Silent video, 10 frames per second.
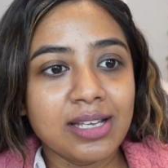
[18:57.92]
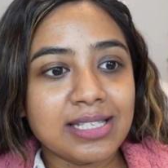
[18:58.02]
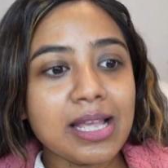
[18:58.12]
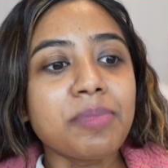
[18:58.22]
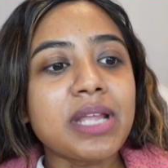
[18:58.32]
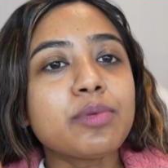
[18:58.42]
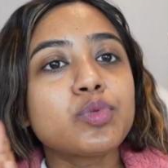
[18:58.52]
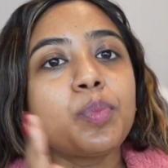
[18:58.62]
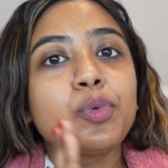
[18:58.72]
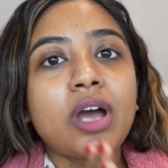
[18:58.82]
Sometimes
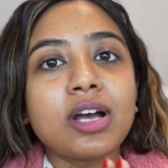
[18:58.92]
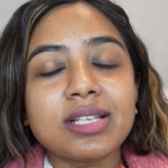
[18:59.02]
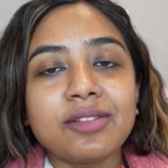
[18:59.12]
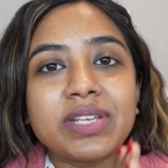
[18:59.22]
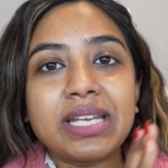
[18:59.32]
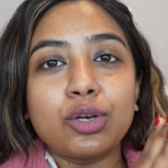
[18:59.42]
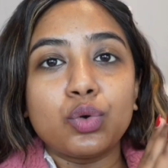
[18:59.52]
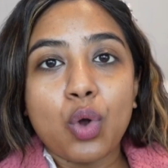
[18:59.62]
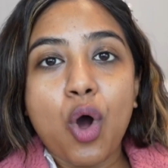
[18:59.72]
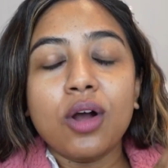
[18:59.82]
we put ourselves in a
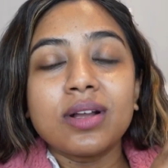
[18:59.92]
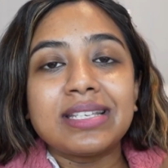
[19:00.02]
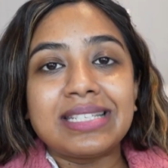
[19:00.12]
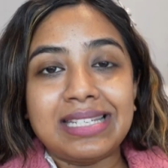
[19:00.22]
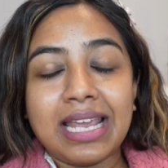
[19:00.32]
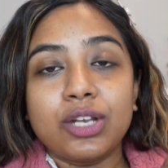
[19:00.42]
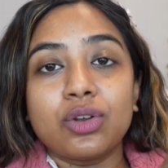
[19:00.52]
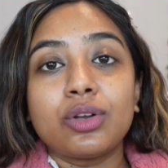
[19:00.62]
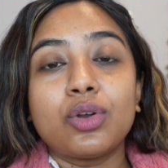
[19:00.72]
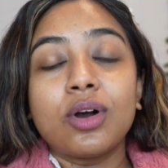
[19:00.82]
wrong state
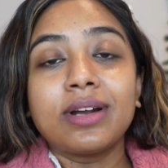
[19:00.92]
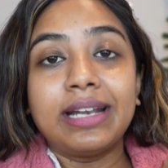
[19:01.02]
or a wrong